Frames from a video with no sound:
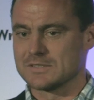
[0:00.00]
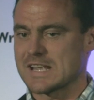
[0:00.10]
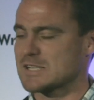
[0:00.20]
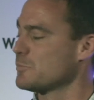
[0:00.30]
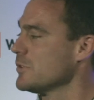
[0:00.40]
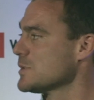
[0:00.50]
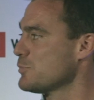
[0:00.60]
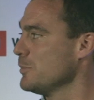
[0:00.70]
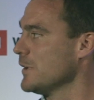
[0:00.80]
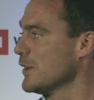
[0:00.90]
desperate's
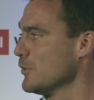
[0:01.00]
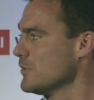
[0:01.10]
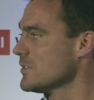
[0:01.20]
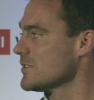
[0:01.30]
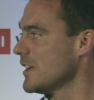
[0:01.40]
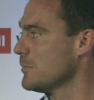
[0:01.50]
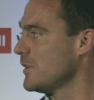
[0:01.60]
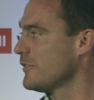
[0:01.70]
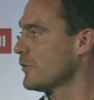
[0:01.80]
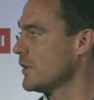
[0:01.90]
probably an
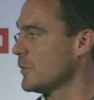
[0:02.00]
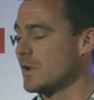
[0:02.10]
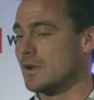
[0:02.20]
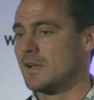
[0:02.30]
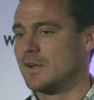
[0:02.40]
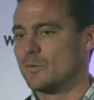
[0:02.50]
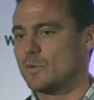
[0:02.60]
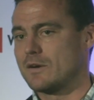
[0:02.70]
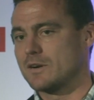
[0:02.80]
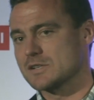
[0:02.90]
understatement for you to win.
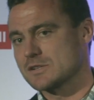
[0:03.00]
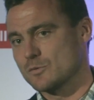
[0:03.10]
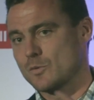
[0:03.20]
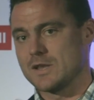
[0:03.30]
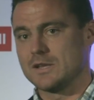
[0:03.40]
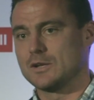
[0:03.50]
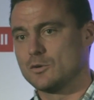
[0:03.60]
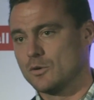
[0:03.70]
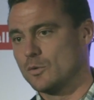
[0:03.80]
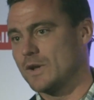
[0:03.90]
Whereas when you
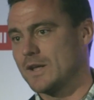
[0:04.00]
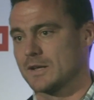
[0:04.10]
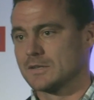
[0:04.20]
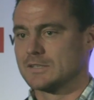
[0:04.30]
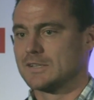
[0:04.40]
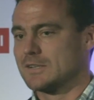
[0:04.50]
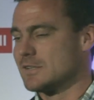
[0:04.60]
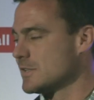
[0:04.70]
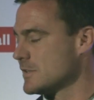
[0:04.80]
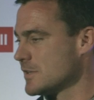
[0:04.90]
go away
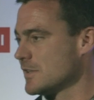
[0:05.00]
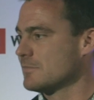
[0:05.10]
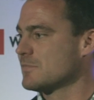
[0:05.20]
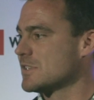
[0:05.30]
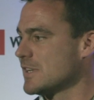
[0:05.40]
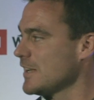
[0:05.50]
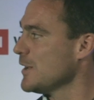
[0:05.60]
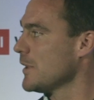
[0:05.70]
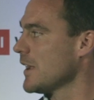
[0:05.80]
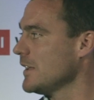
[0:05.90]
to the
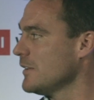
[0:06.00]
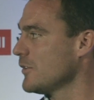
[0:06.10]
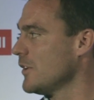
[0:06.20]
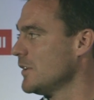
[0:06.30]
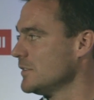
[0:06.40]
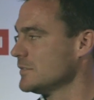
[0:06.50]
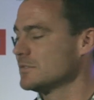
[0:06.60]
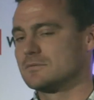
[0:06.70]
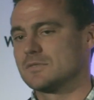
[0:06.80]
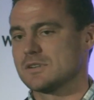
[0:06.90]
stadium, like, you've got,
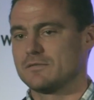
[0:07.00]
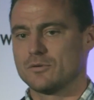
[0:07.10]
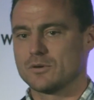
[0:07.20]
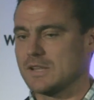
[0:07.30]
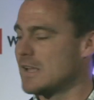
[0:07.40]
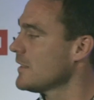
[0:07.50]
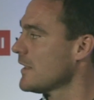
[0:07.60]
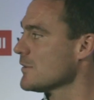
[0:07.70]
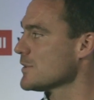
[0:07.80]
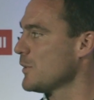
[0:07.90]

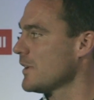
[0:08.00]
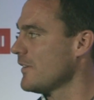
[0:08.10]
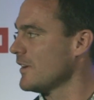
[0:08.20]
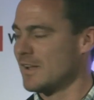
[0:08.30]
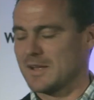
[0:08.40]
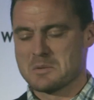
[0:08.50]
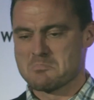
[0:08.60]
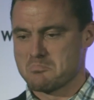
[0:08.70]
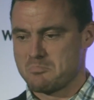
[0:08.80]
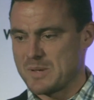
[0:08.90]
48,000 or whatever,
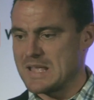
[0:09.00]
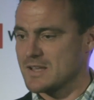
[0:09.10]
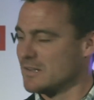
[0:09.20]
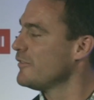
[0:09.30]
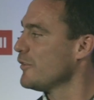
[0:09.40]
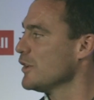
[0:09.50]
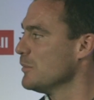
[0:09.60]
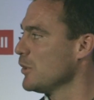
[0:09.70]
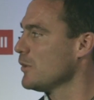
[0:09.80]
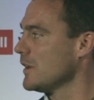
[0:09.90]
baying for
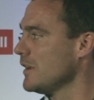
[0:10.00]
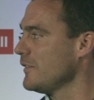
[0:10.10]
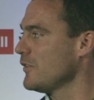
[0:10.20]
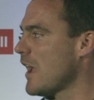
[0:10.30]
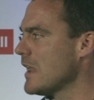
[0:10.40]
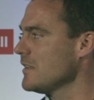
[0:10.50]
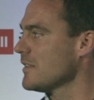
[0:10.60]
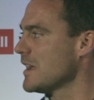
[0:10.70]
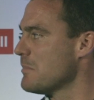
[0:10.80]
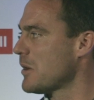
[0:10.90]
your blood. And if you've got
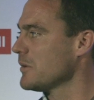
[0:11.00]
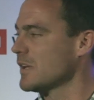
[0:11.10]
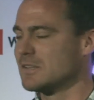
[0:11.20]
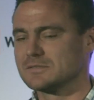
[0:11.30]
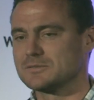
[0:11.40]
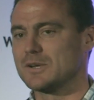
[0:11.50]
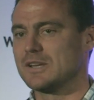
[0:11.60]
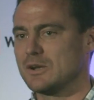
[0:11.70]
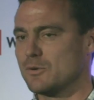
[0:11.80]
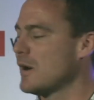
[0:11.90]
anything about you, when
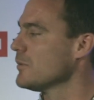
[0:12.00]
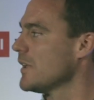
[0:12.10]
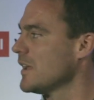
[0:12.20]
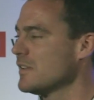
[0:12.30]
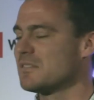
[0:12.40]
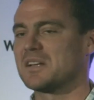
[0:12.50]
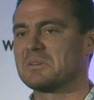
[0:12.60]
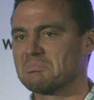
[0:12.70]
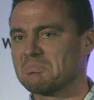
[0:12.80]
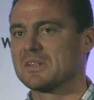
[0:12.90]
you go out there, you think,
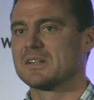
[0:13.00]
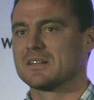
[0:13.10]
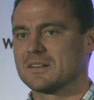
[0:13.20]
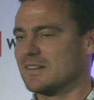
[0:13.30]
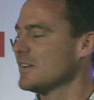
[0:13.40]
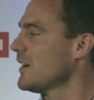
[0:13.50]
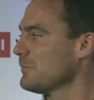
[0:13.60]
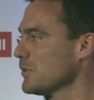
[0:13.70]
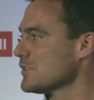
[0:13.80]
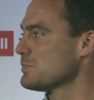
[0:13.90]

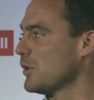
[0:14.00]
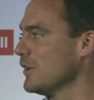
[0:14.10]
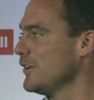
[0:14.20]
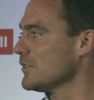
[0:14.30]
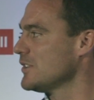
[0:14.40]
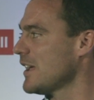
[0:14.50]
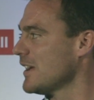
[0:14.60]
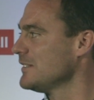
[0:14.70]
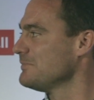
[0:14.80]
I'm going to spoil your day.